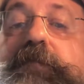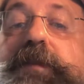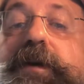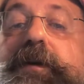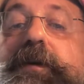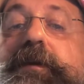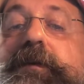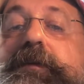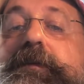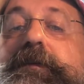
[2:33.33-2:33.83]

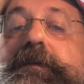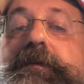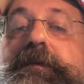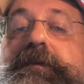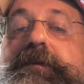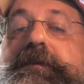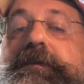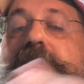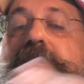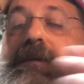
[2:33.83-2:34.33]
bald.
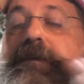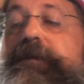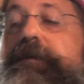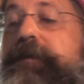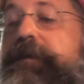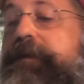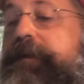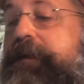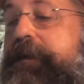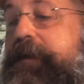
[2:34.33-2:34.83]

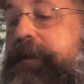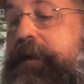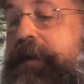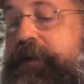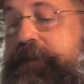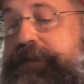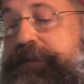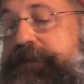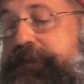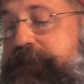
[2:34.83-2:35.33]

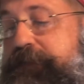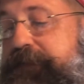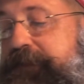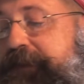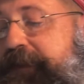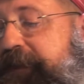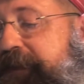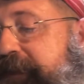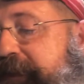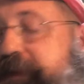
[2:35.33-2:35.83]
Also, as
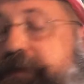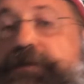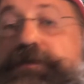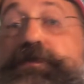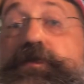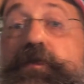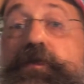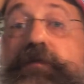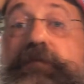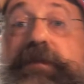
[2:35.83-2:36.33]
I
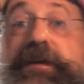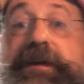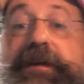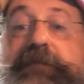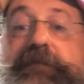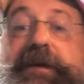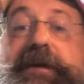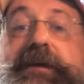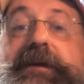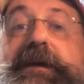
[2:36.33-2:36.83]
show on many of
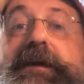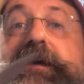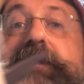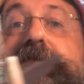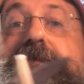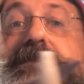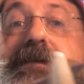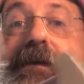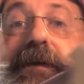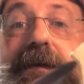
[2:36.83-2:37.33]
my
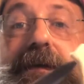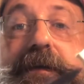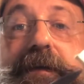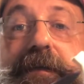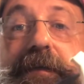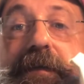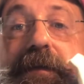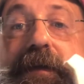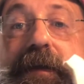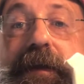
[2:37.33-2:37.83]
knives,
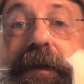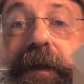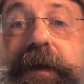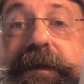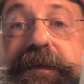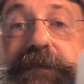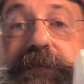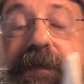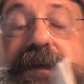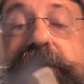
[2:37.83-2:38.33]
a
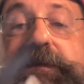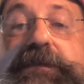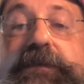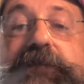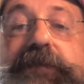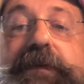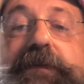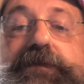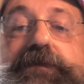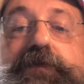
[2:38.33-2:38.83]
nice piece of
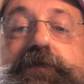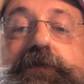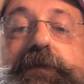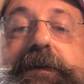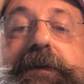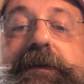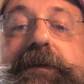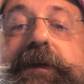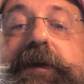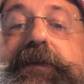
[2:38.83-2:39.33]

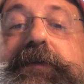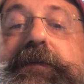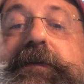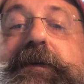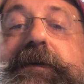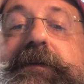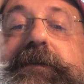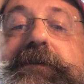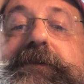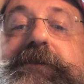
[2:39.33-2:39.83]
tooling leather
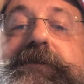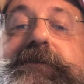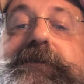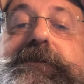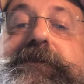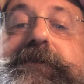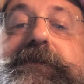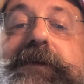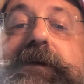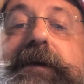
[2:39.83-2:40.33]
here
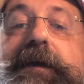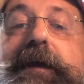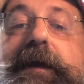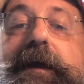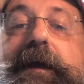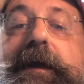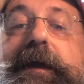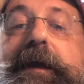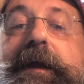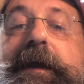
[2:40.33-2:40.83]

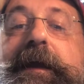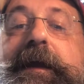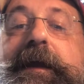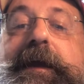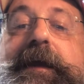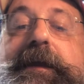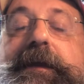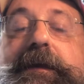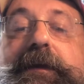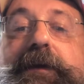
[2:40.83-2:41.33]

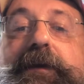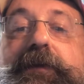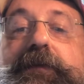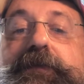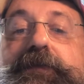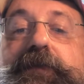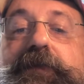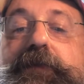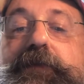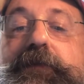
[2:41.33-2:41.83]
and it
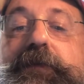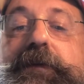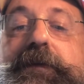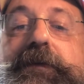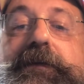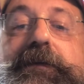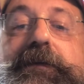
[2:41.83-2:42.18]
goes through it